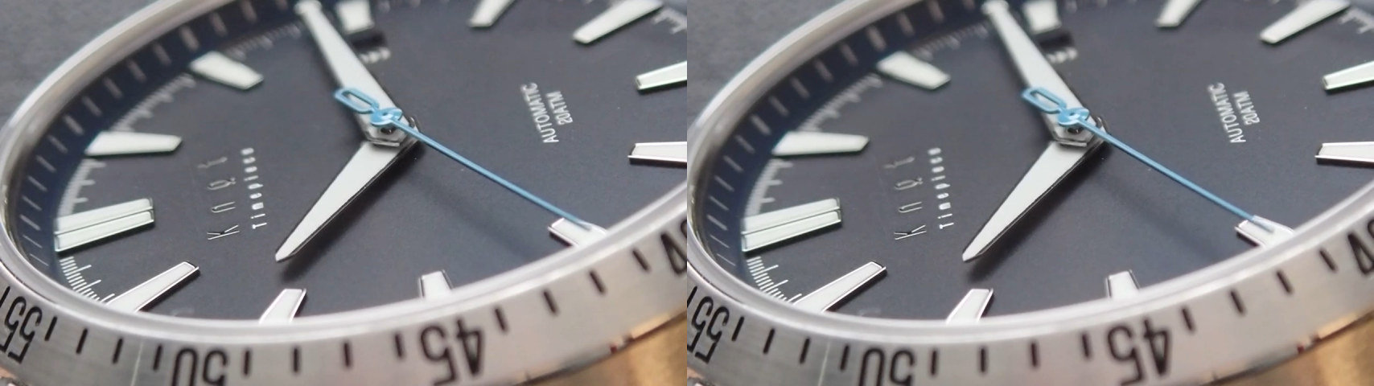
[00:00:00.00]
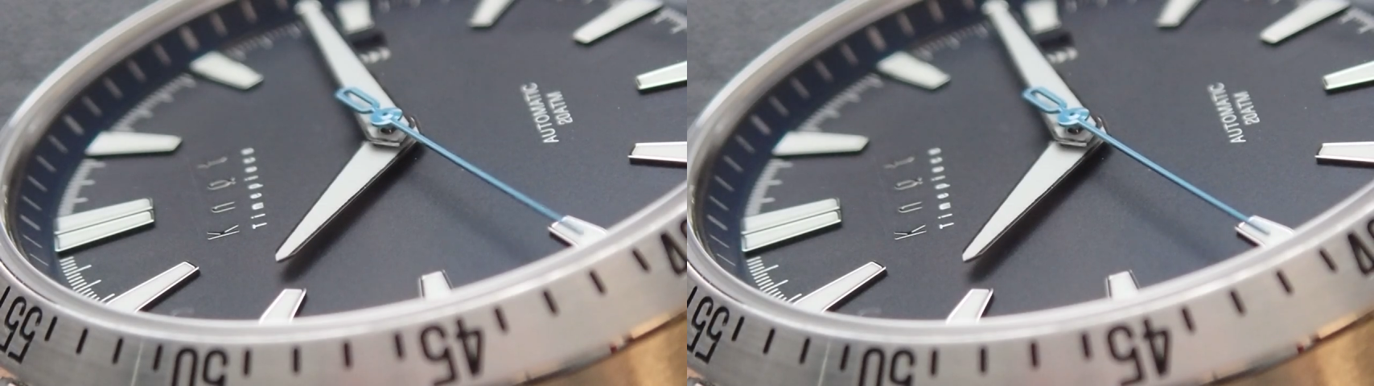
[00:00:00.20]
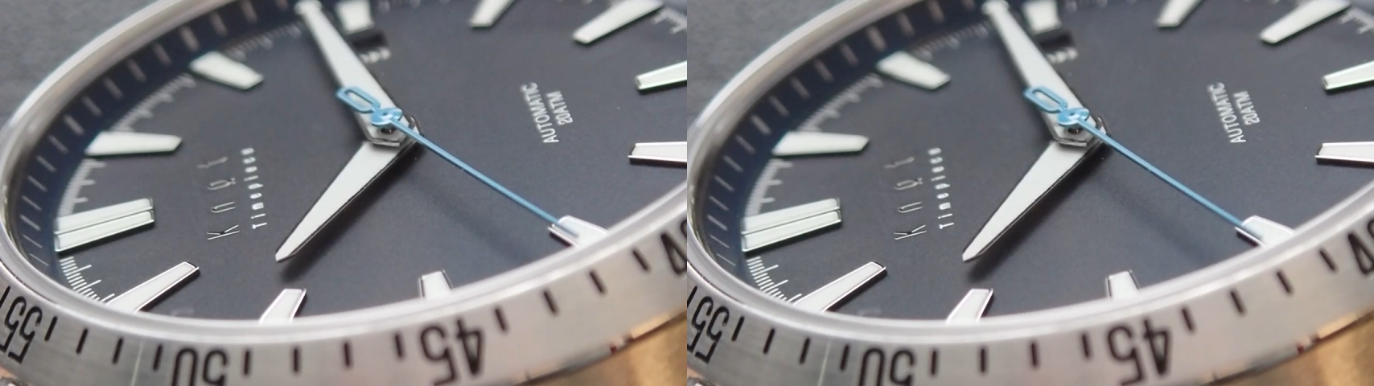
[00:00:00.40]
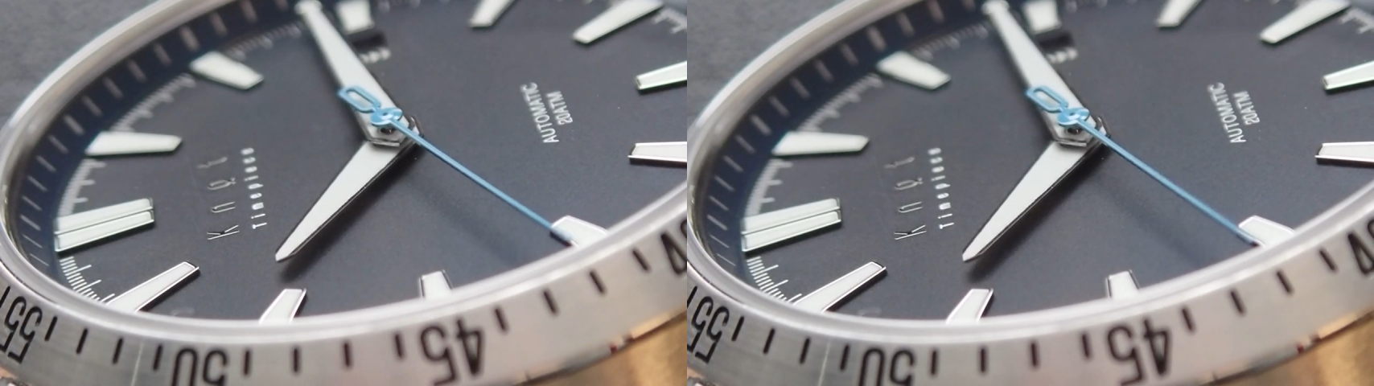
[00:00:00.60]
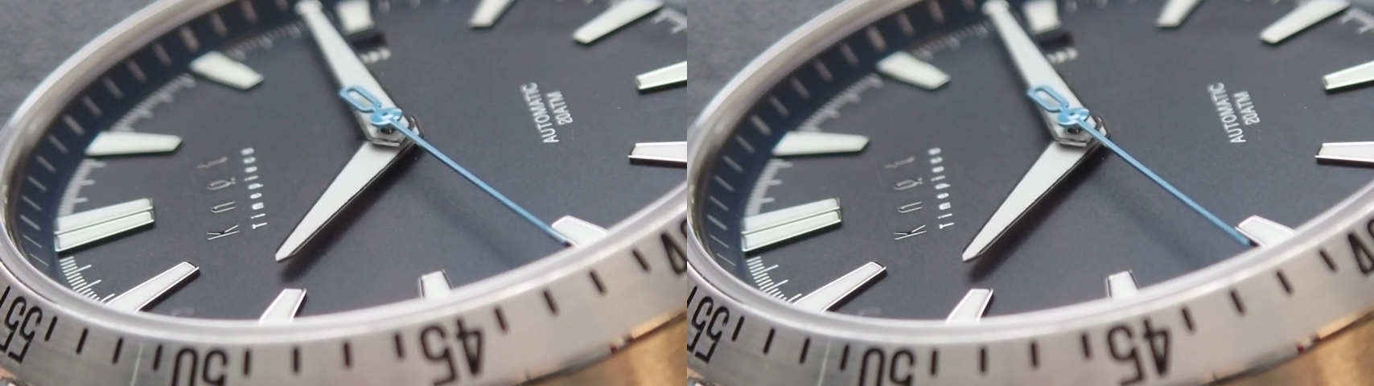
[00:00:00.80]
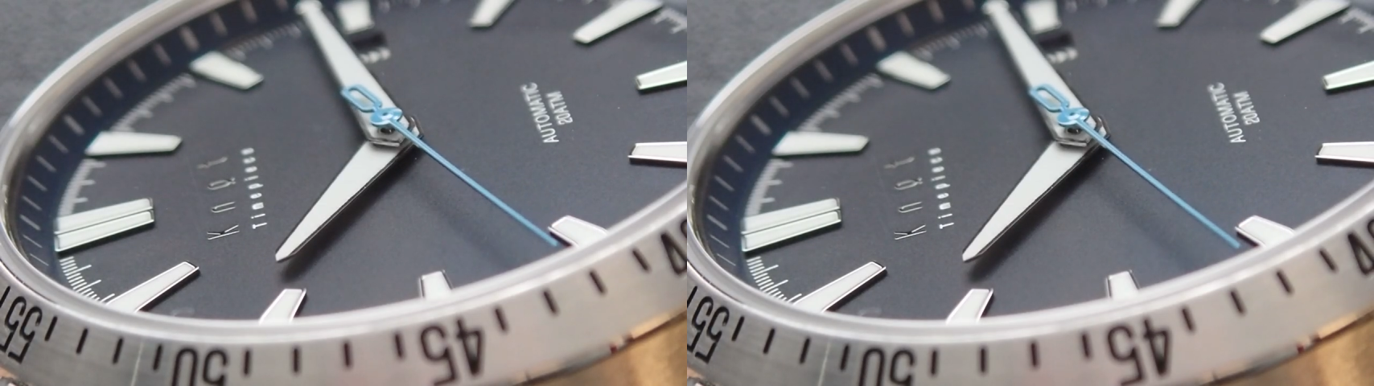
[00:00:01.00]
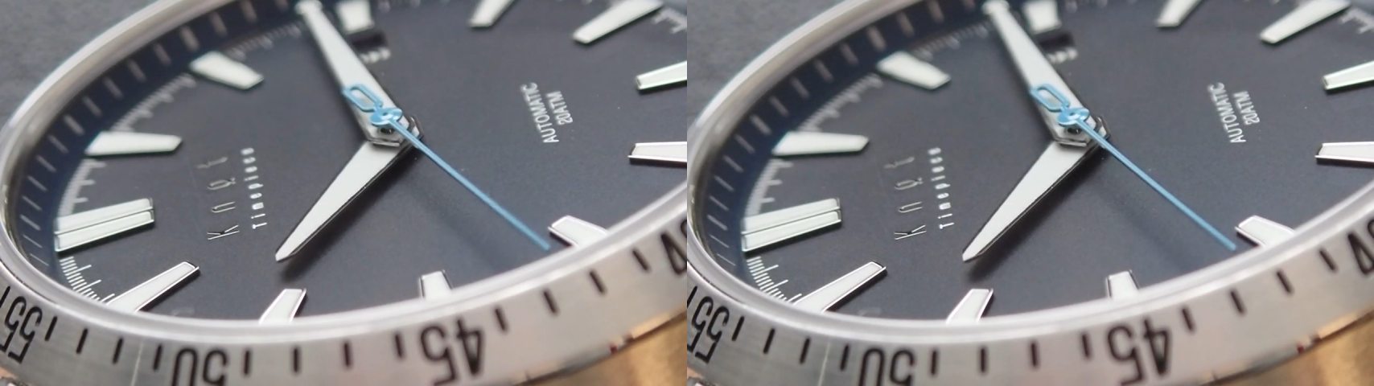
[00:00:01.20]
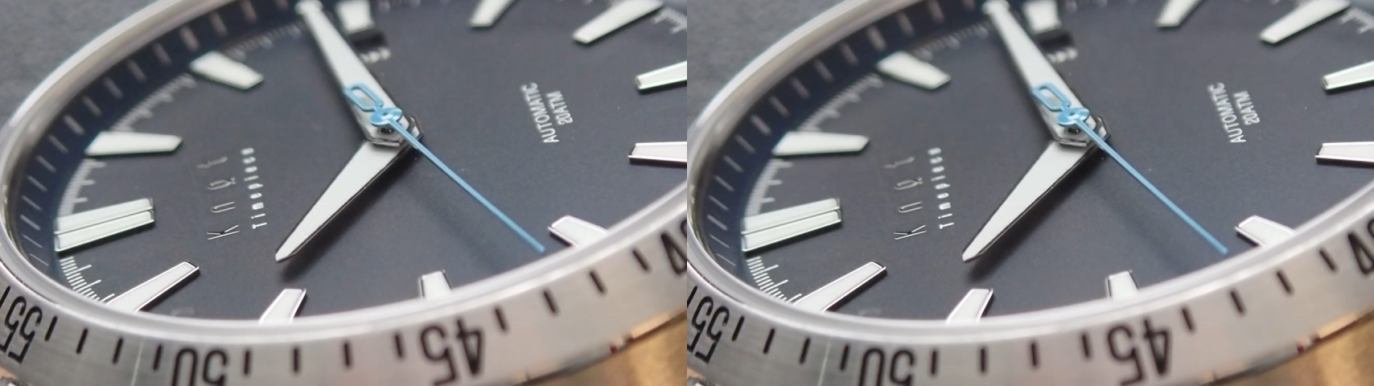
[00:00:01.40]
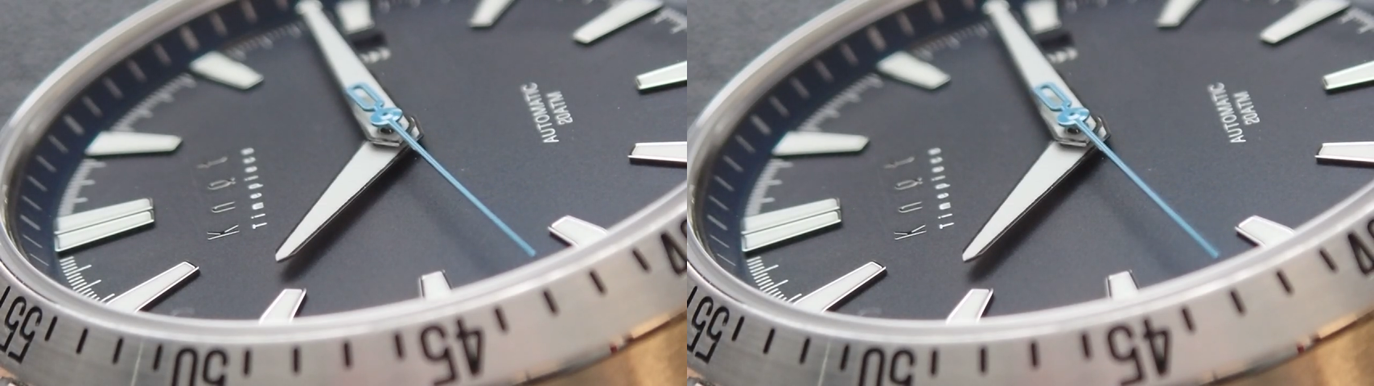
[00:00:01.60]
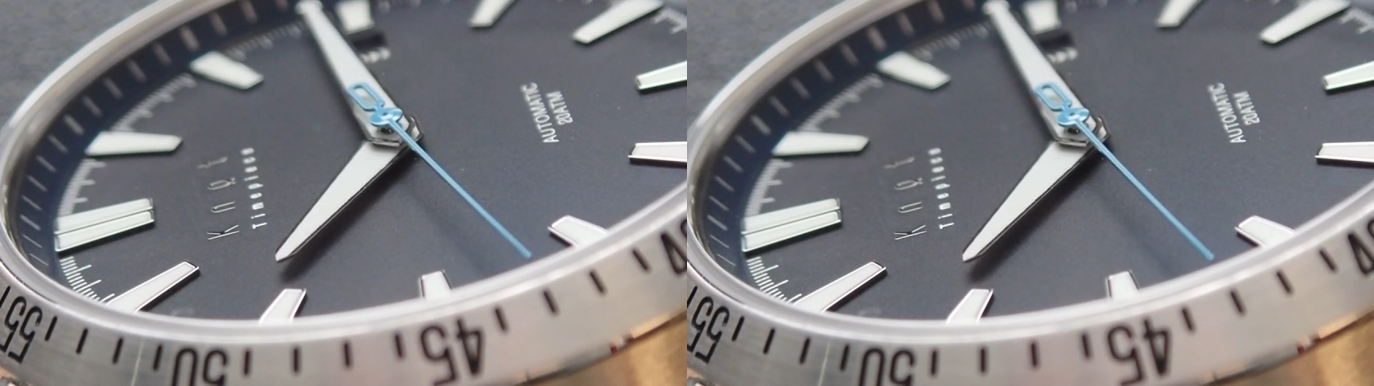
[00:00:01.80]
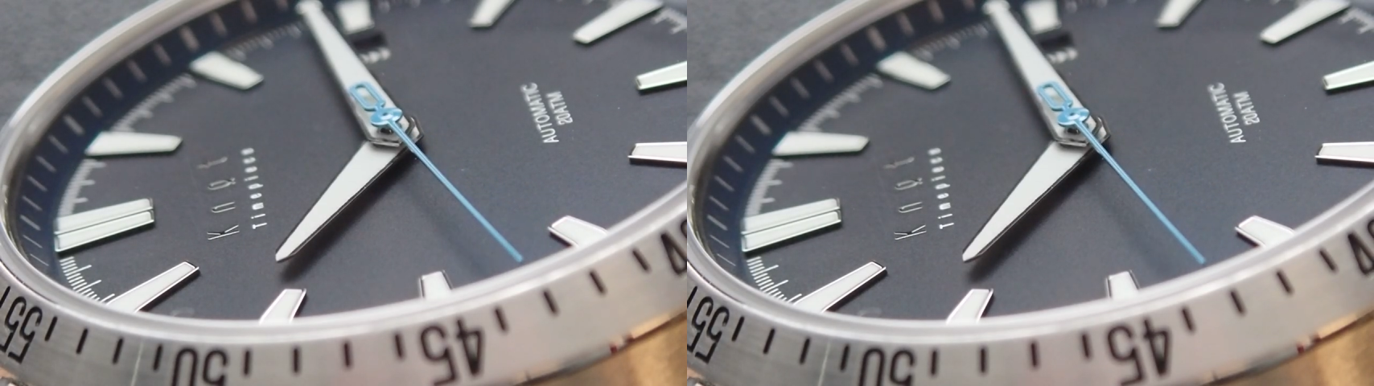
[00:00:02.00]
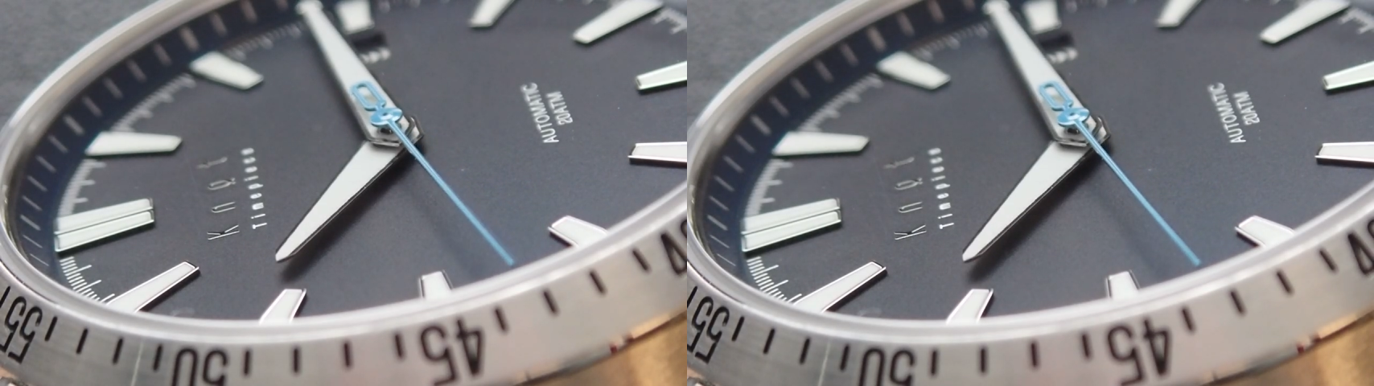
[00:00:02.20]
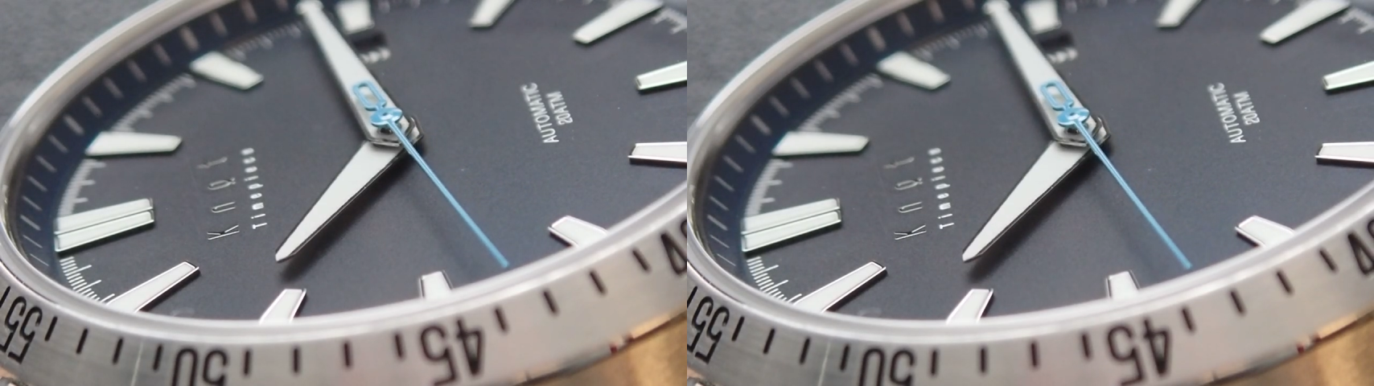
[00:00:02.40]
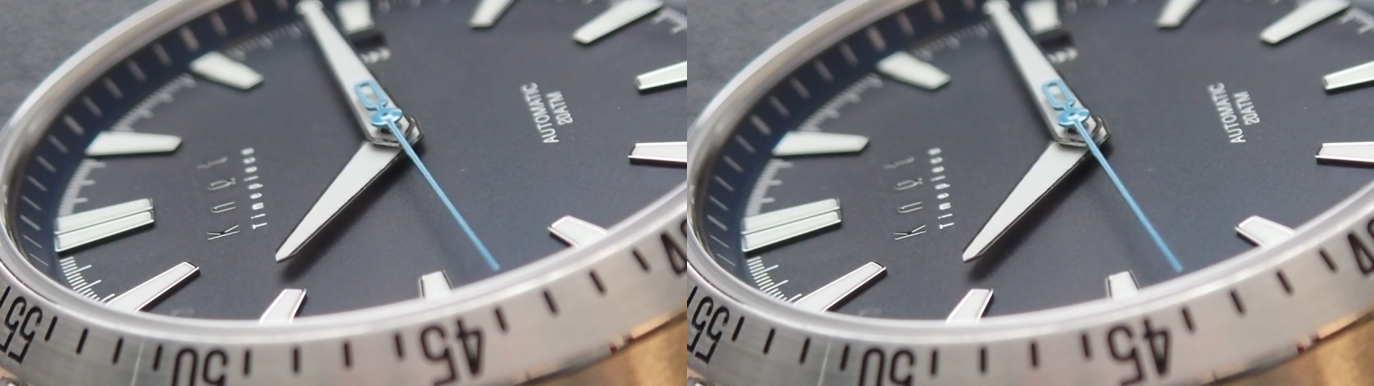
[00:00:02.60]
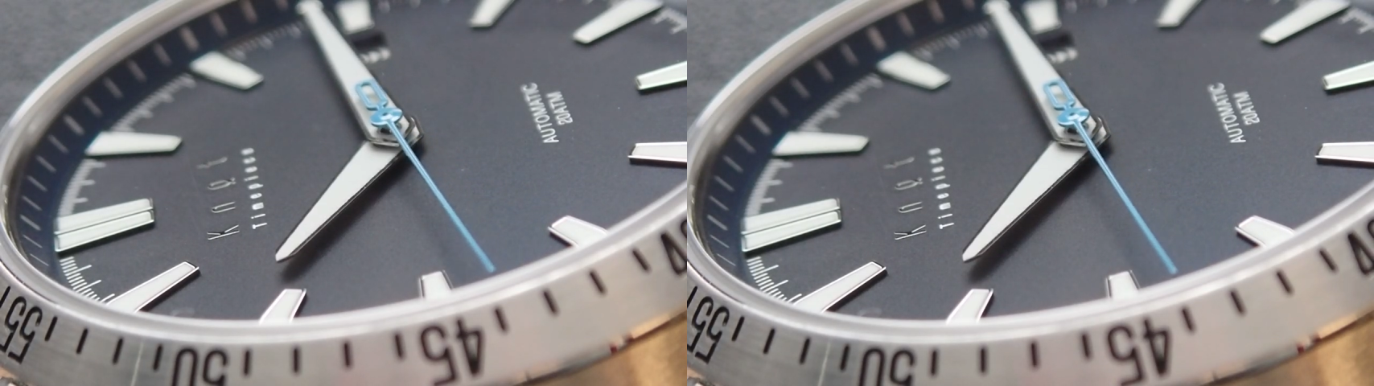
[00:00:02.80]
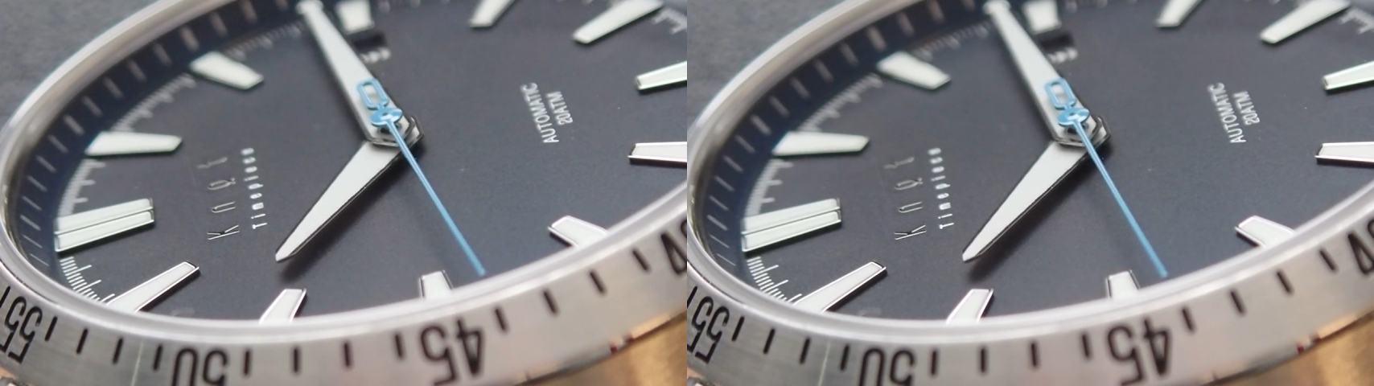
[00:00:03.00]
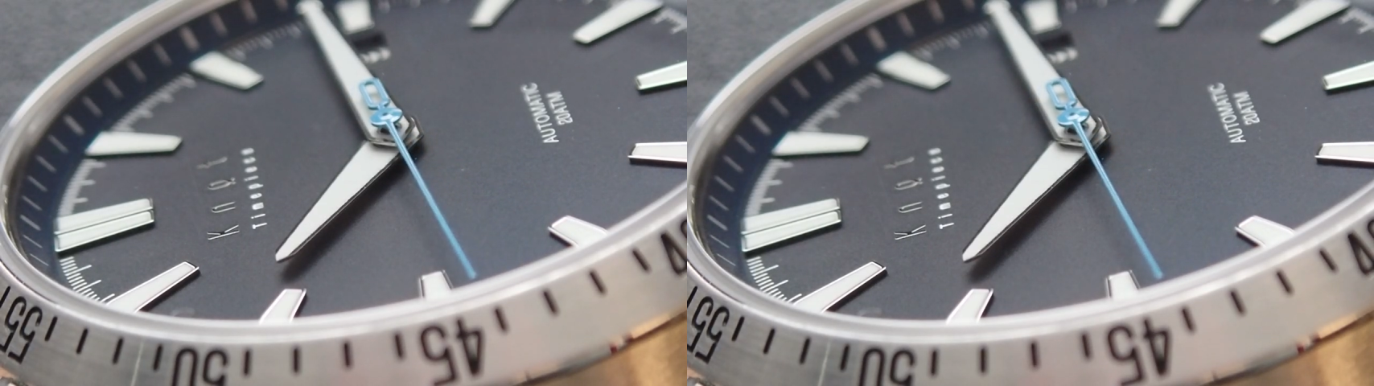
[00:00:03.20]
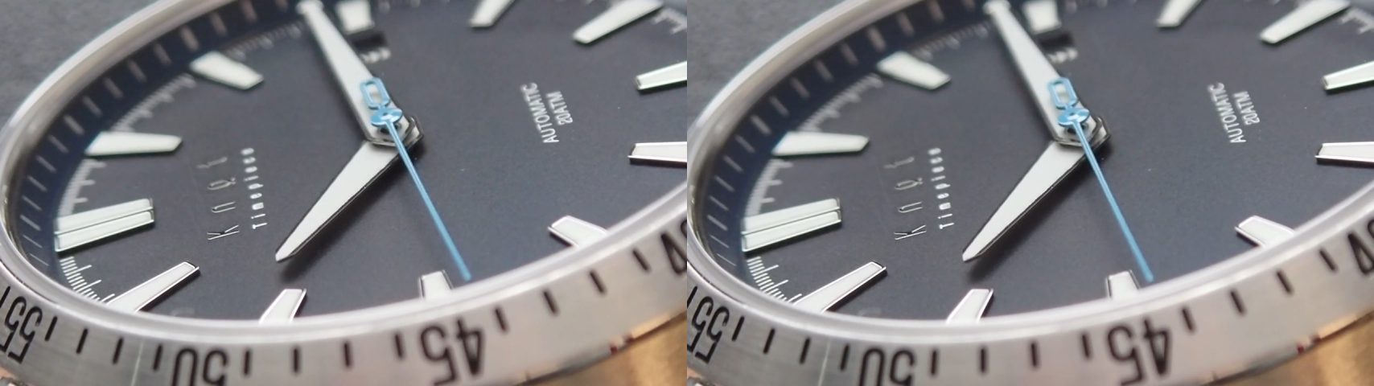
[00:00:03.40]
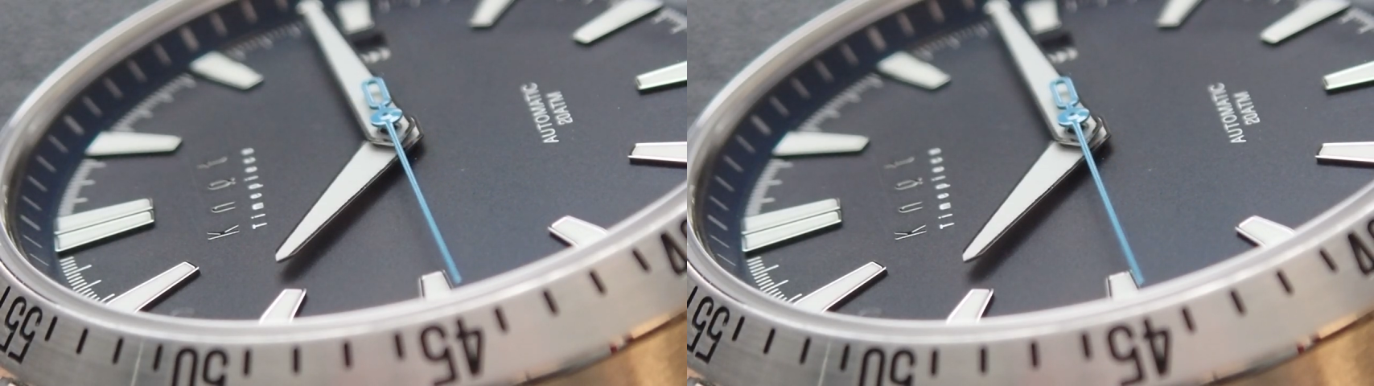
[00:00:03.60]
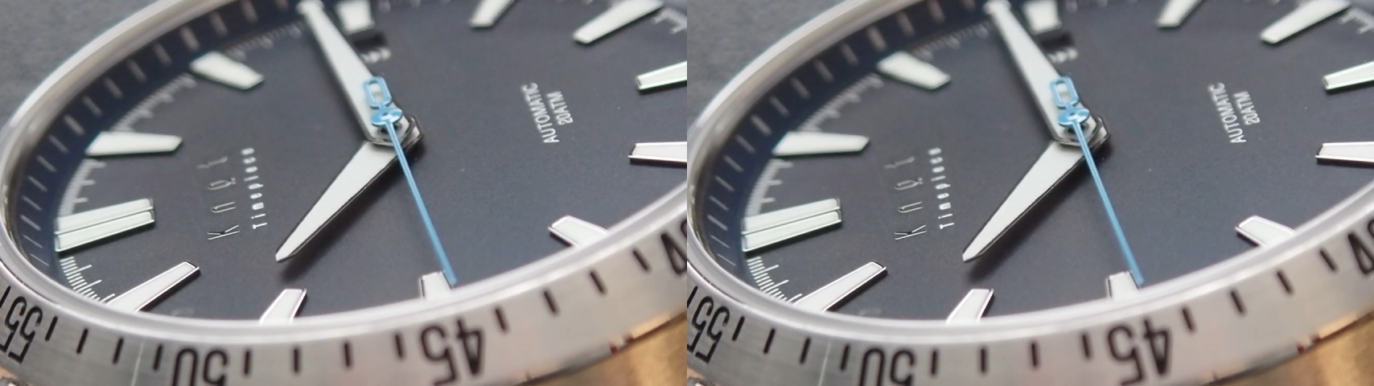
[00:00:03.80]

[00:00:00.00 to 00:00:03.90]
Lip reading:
Nobody's mouth can be seen.